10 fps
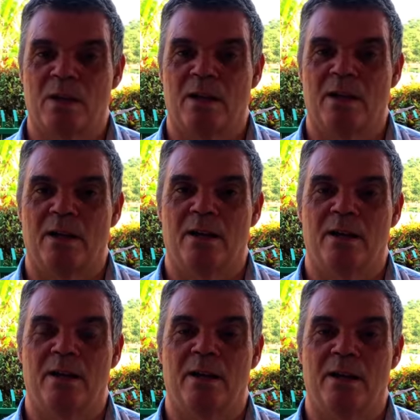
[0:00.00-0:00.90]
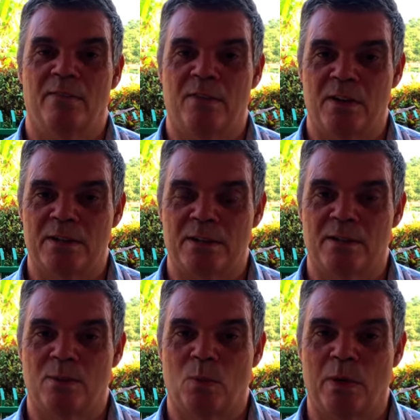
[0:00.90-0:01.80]

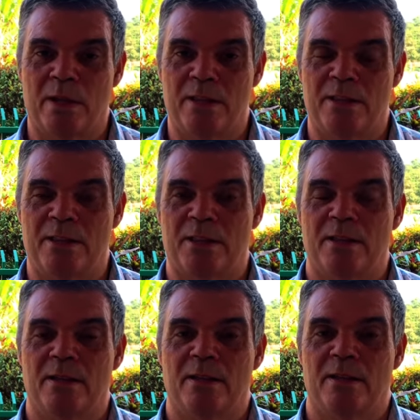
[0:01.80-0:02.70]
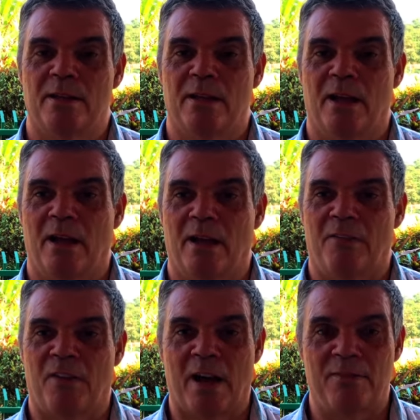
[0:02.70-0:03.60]
inverter with a
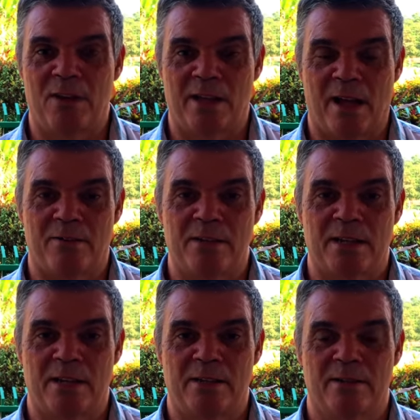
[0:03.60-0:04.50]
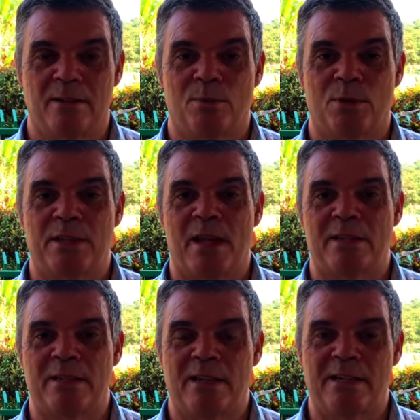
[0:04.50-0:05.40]
5-year guarantee, but
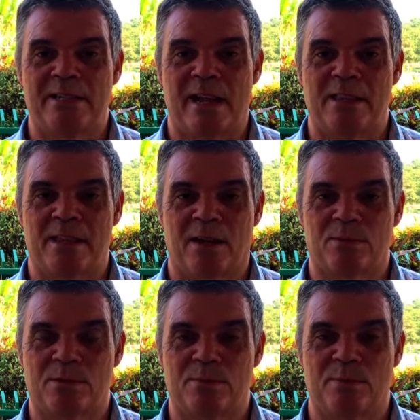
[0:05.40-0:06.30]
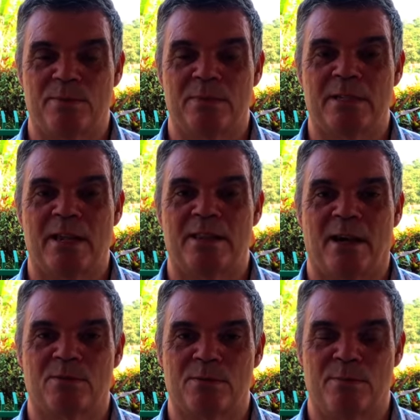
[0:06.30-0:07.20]
there's nearly 10,000
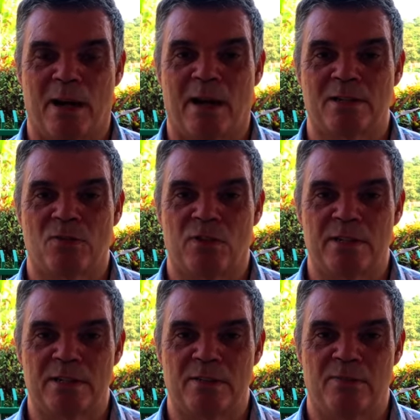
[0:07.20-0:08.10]
baht for this